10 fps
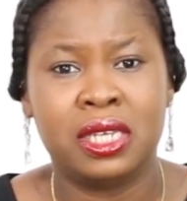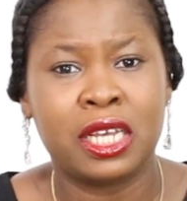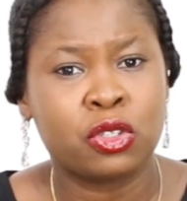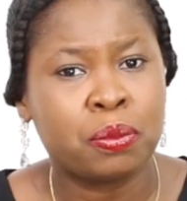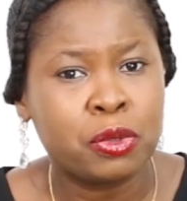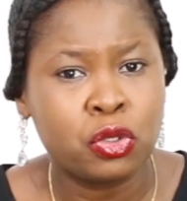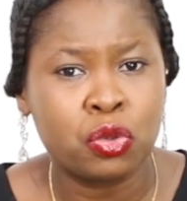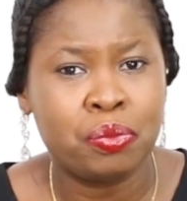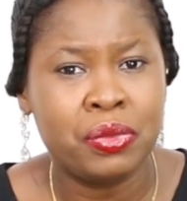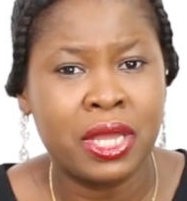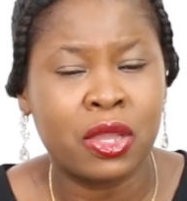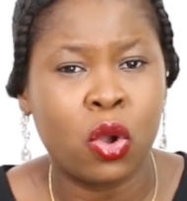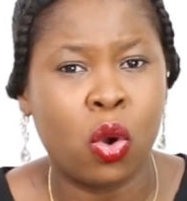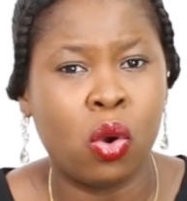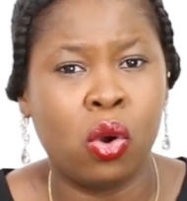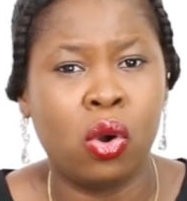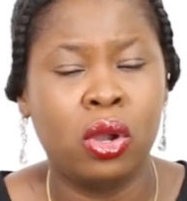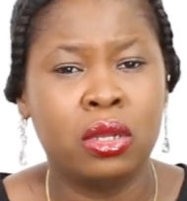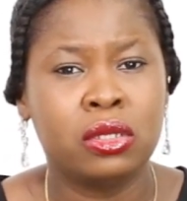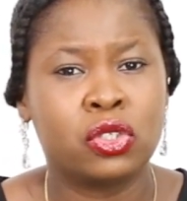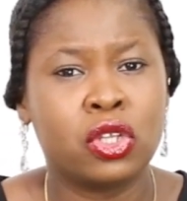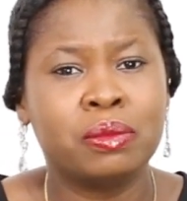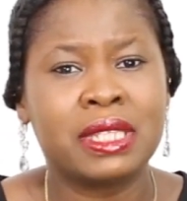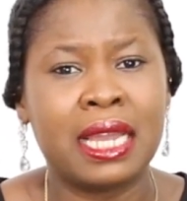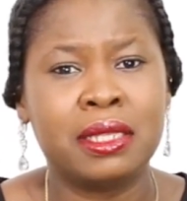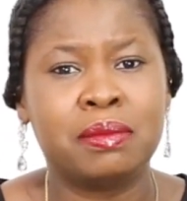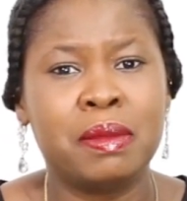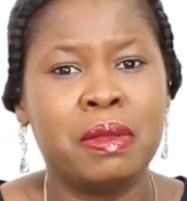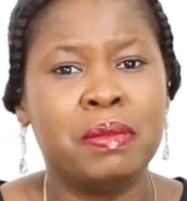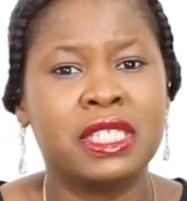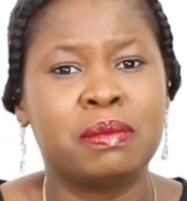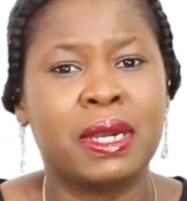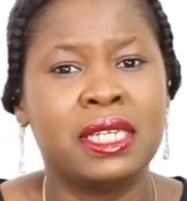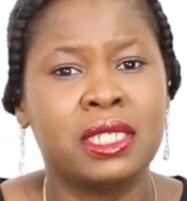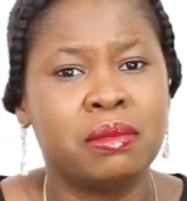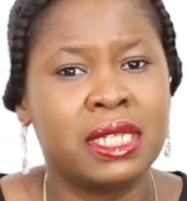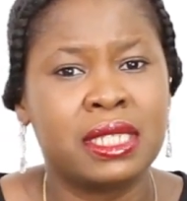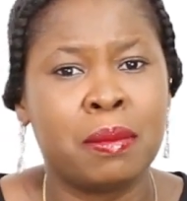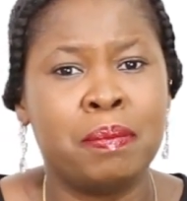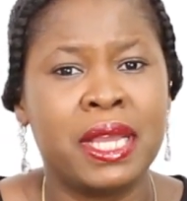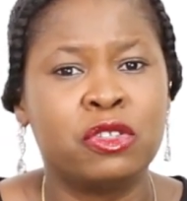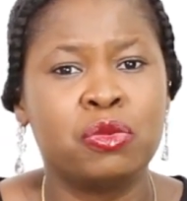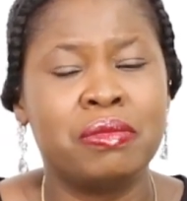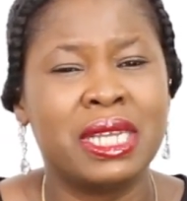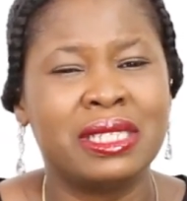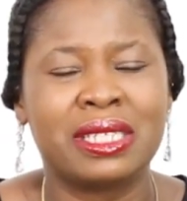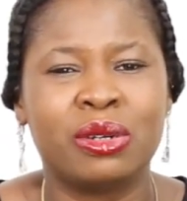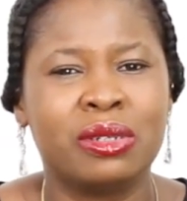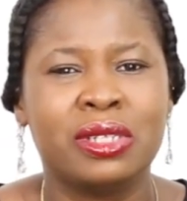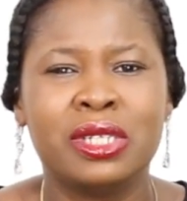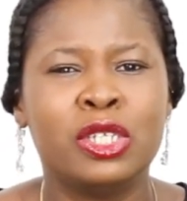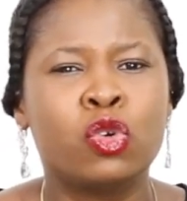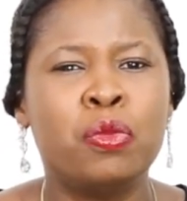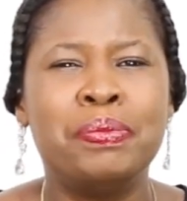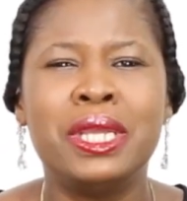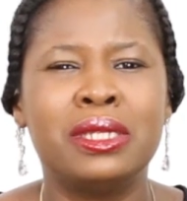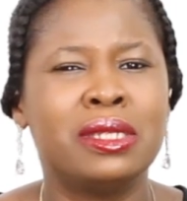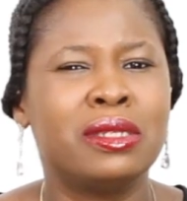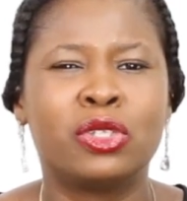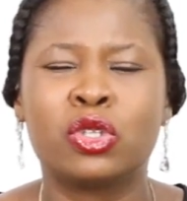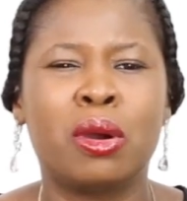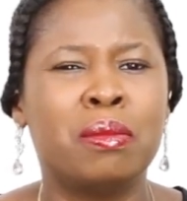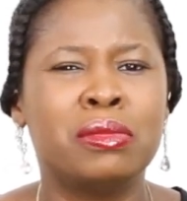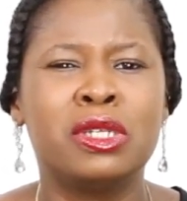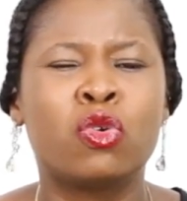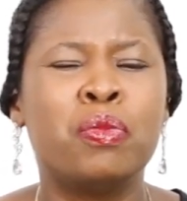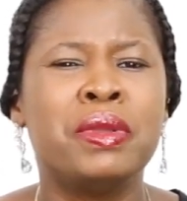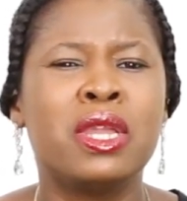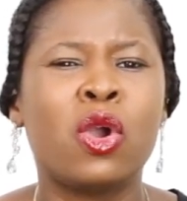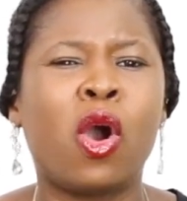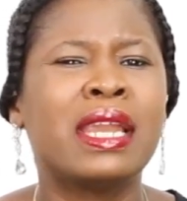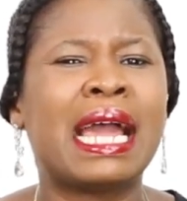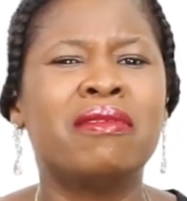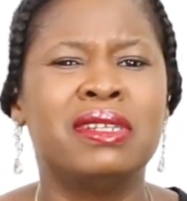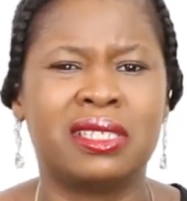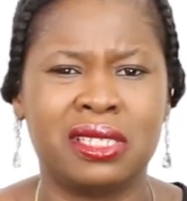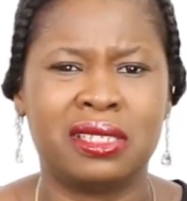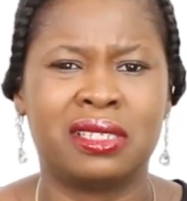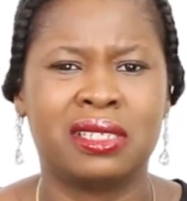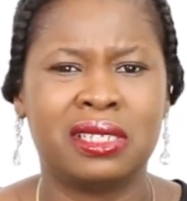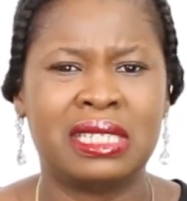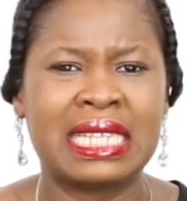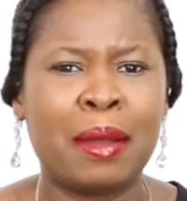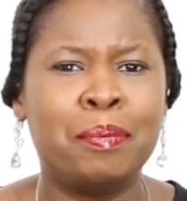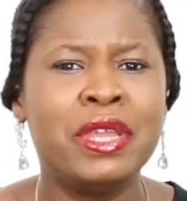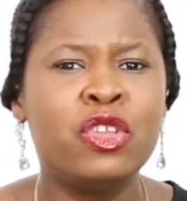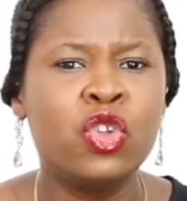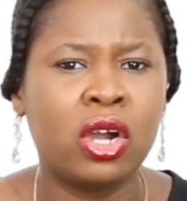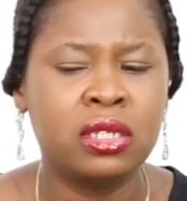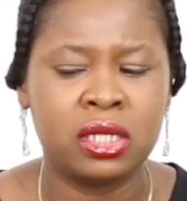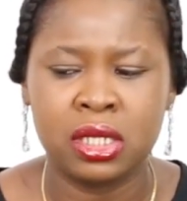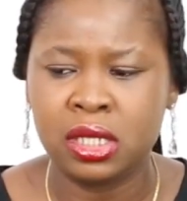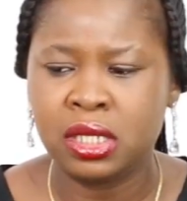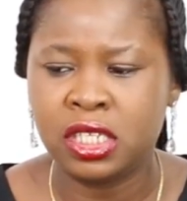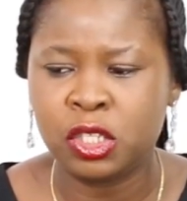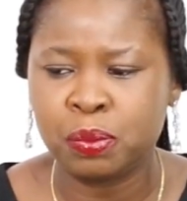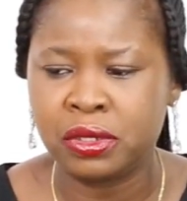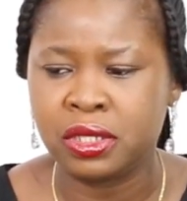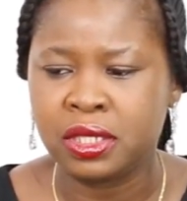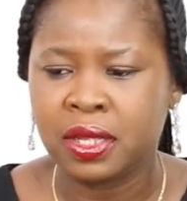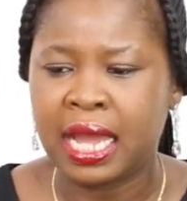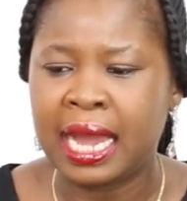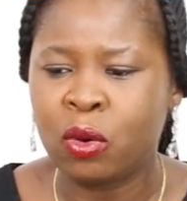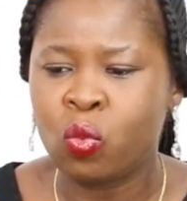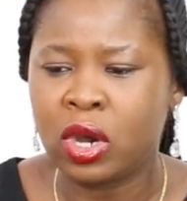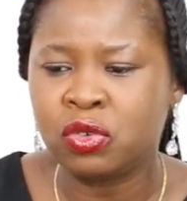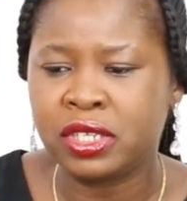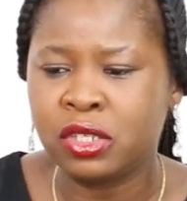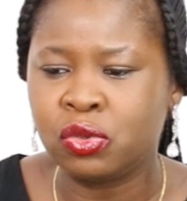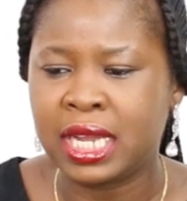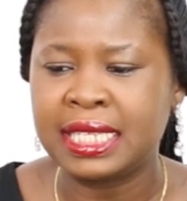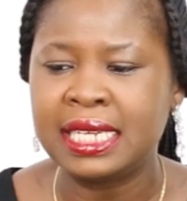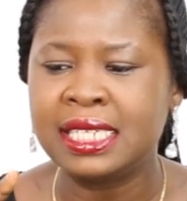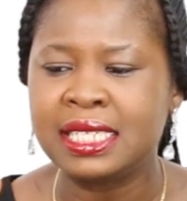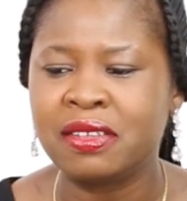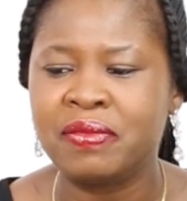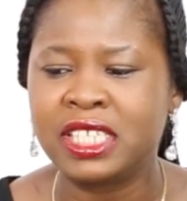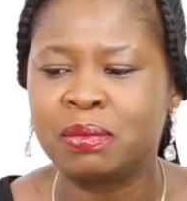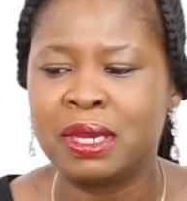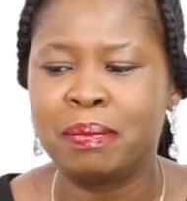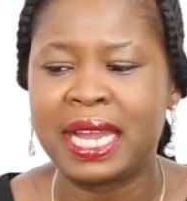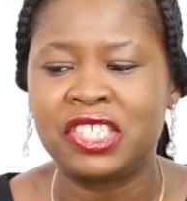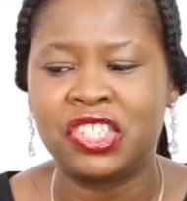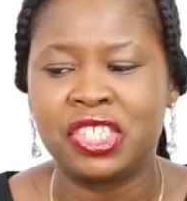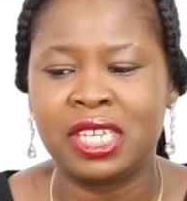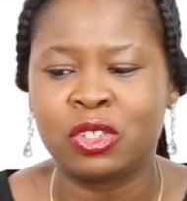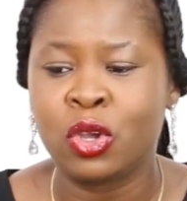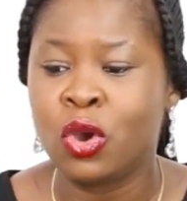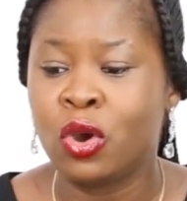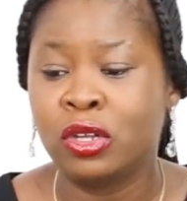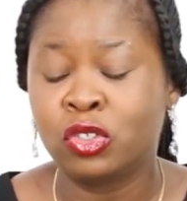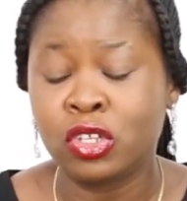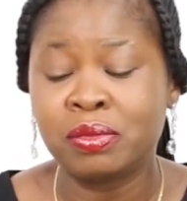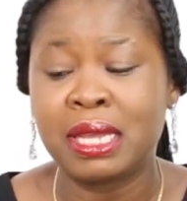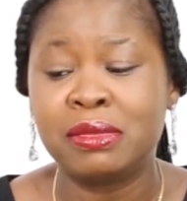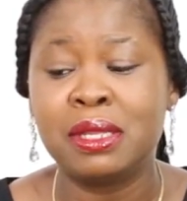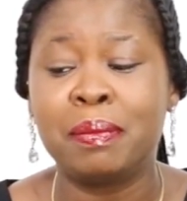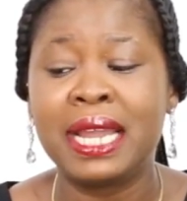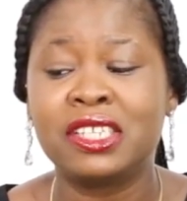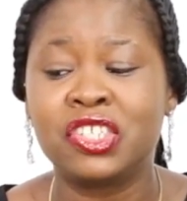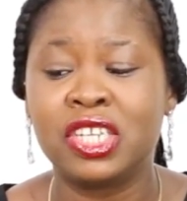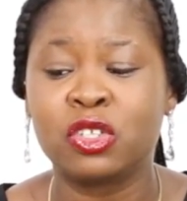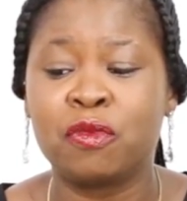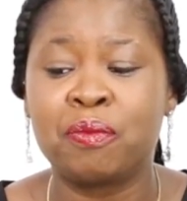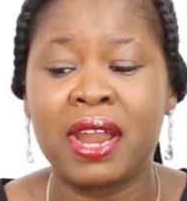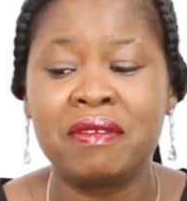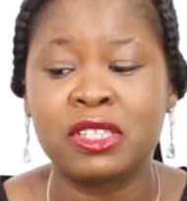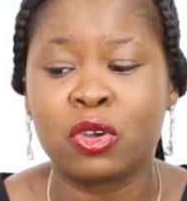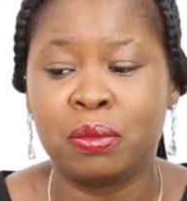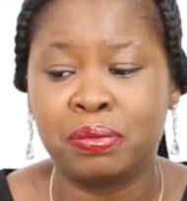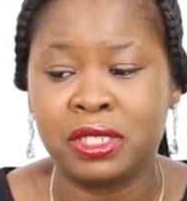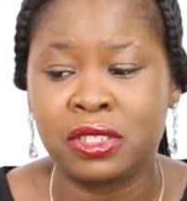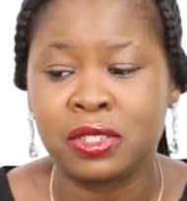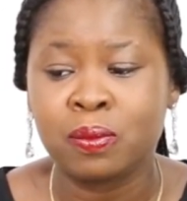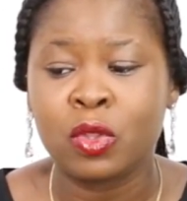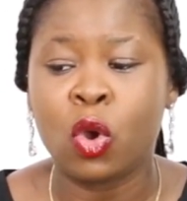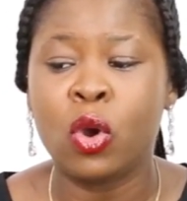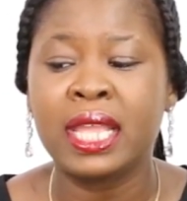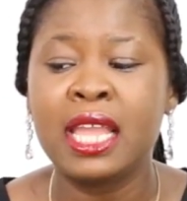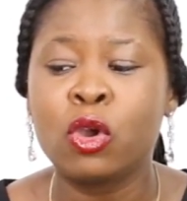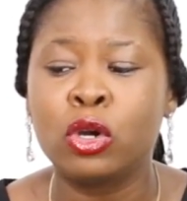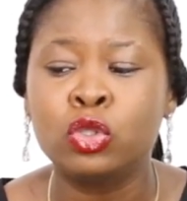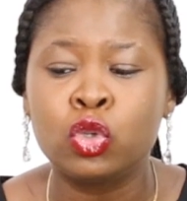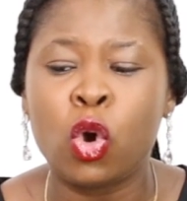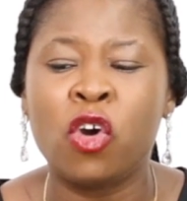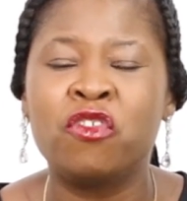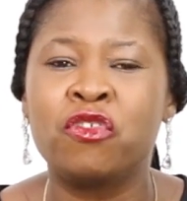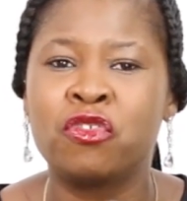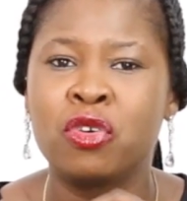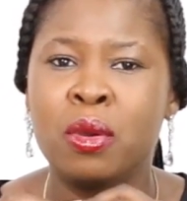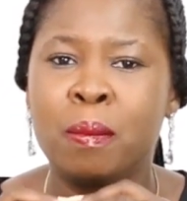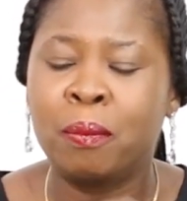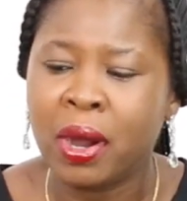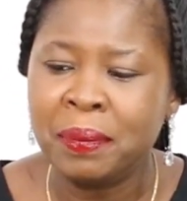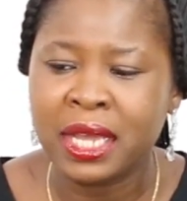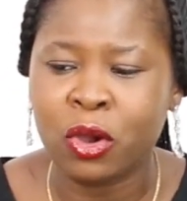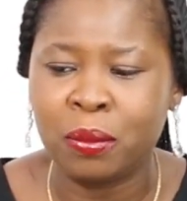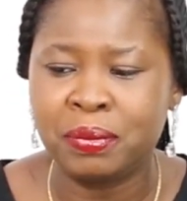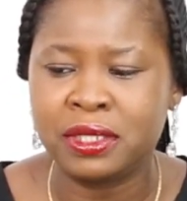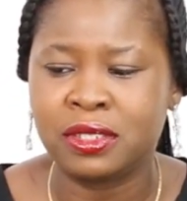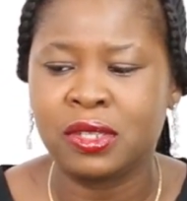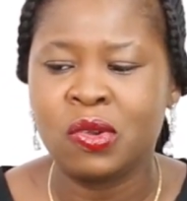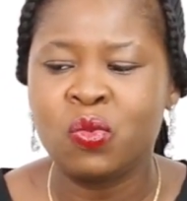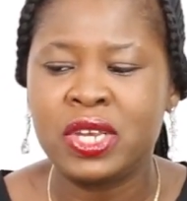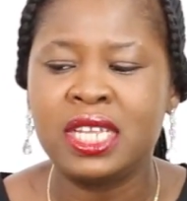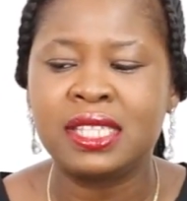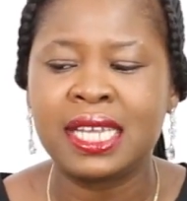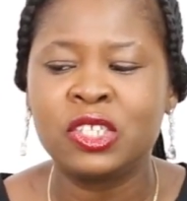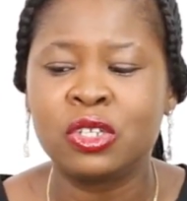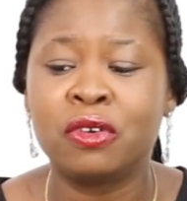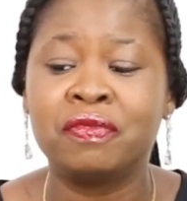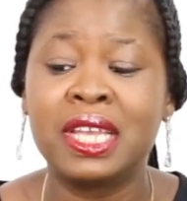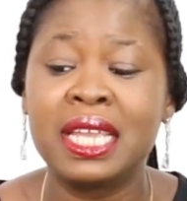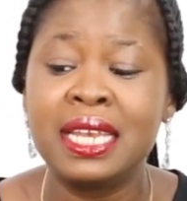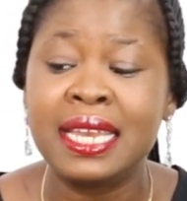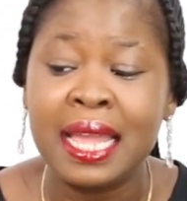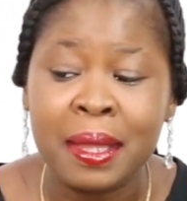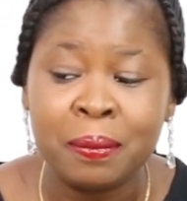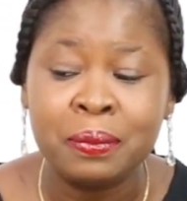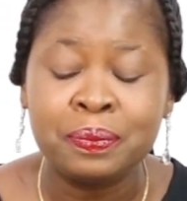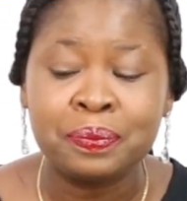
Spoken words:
they are supposed to make, or sometimes maybe mismanagement, embezzlement, or it could be other reasons that are beyond this point. And what do? I said this investment buy shares. Sometimes they buy the shares of private companies or gain control of public companies with the intention of taking them